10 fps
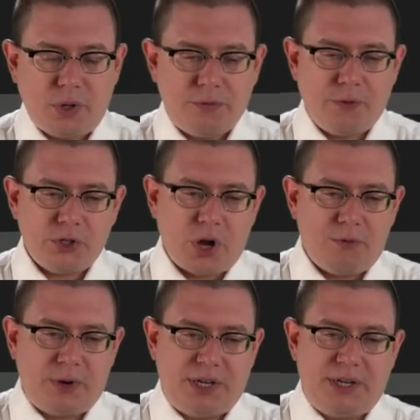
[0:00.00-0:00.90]
First
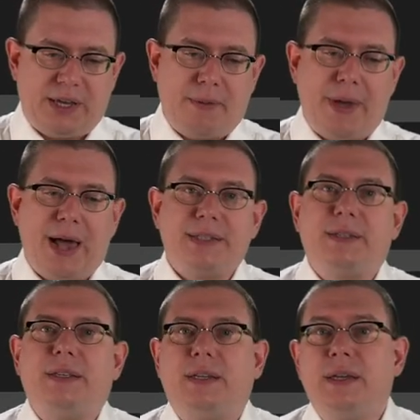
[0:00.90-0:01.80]
off, we need to get
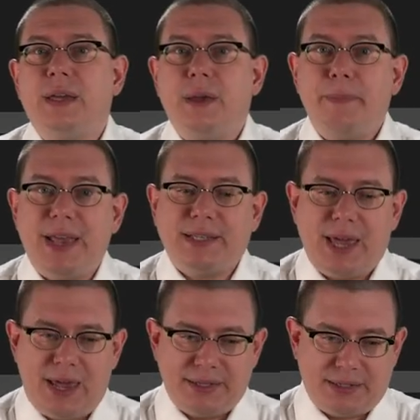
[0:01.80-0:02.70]
past the base
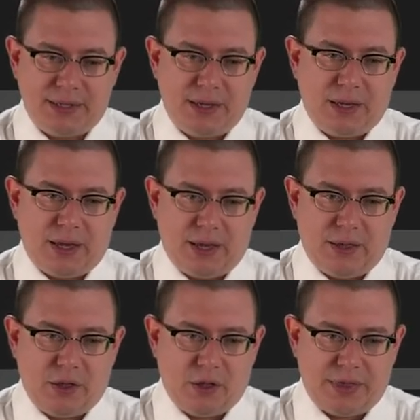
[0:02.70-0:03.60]
case. Uh,
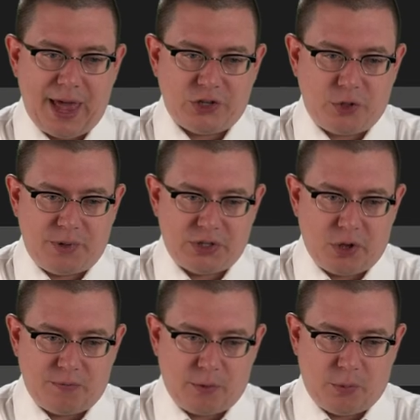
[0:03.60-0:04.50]
that should be
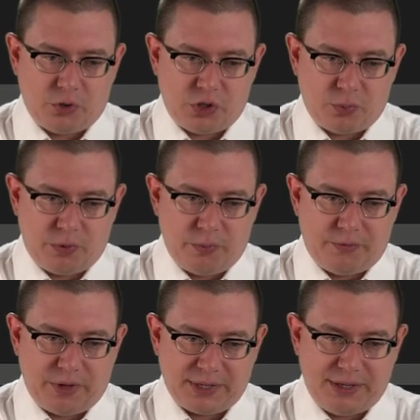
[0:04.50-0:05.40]
solvable just with
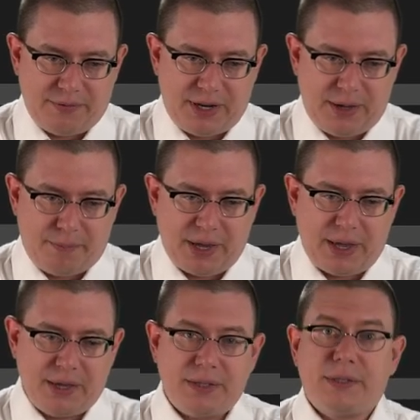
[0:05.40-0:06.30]
reflexivity
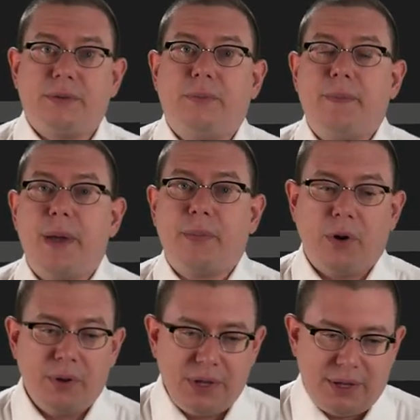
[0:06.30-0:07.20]
because
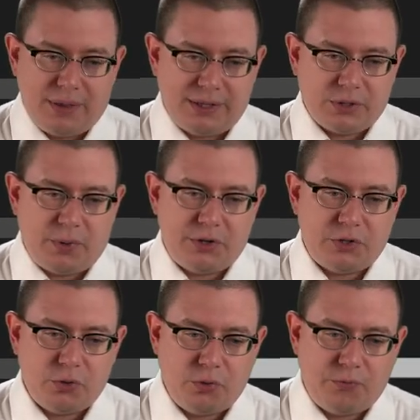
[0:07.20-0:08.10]
remember, that's going
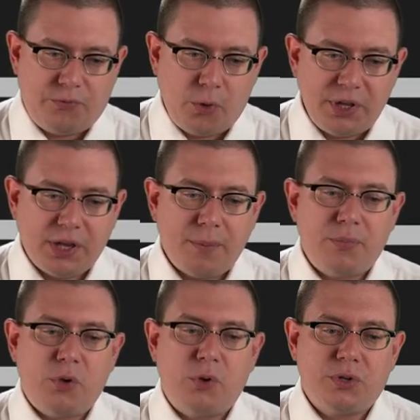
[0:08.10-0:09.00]
to fully
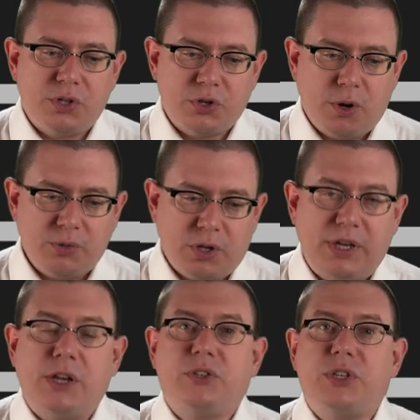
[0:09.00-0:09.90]
compute the terms on
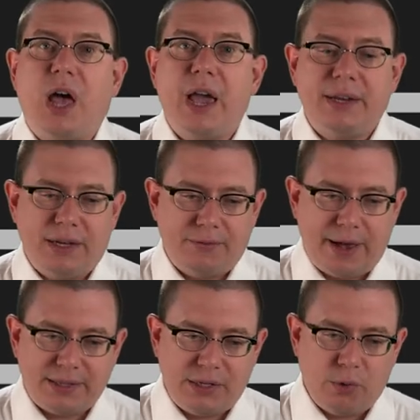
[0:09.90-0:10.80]
each side. In
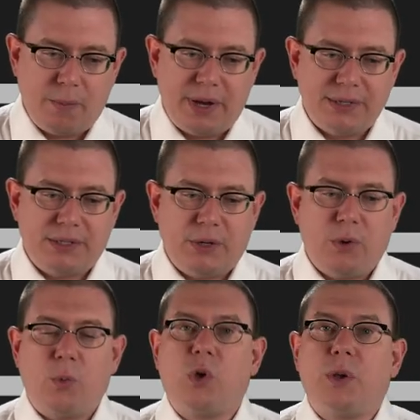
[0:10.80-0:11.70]
fact, zero minus
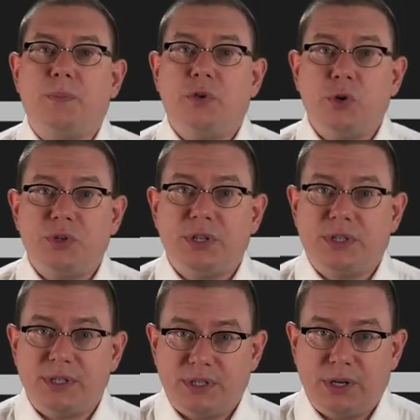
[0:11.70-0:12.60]
zero will compute
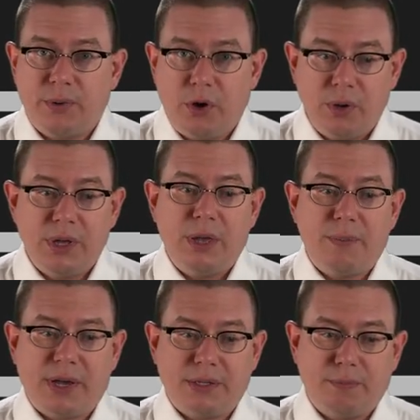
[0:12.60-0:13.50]
to zero
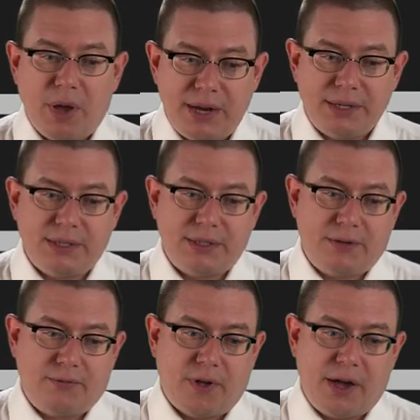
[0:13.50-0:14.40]
because minus is
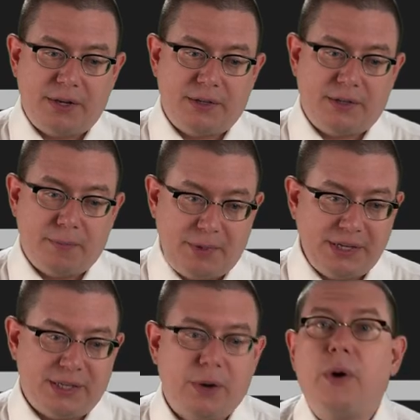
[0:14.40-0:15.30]
defined to
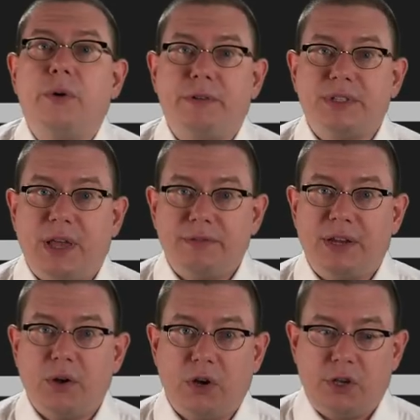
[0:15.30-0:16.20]
be zero if its
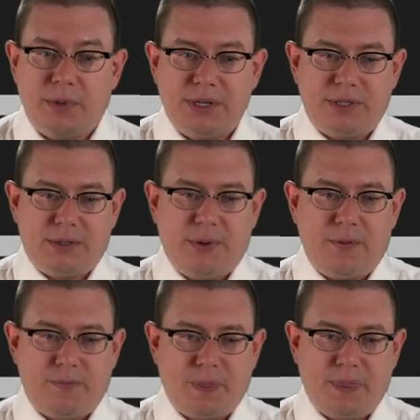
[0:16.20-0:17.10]
left-hand argument is
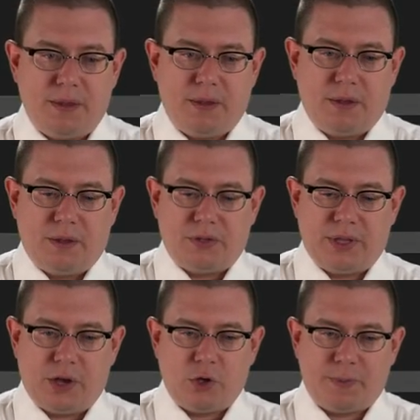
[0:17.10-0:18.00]
zero. So
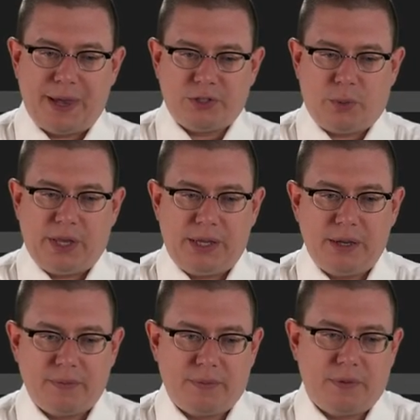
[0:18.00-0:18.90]
that goes past
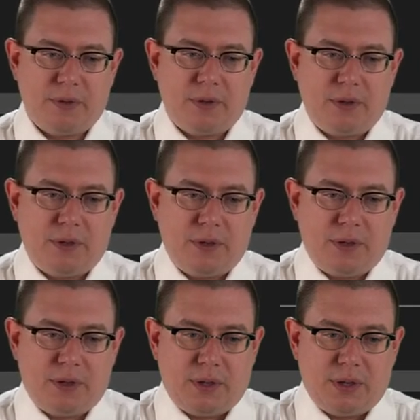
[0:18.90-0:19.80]
quickly.
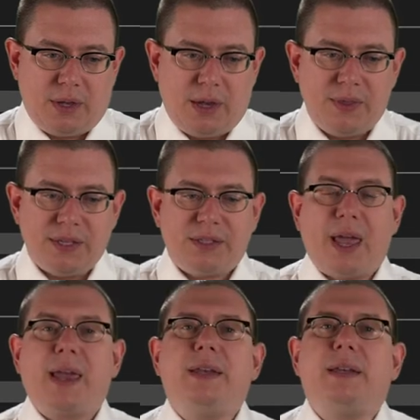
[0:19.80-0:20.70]
In the
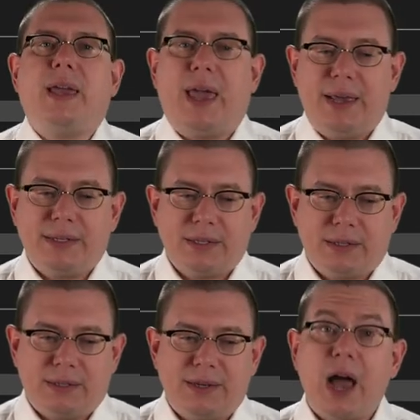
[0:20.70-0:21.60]
second
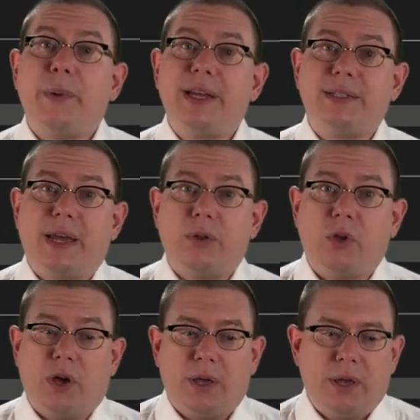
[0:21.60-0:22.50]
case, now we can take a
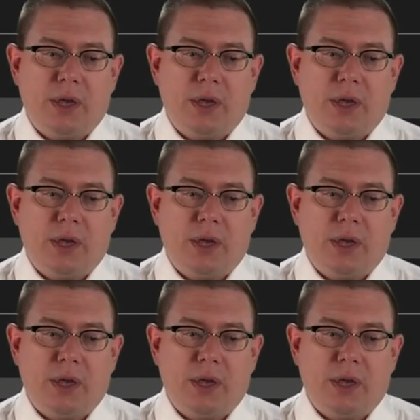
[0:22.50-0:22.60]
look.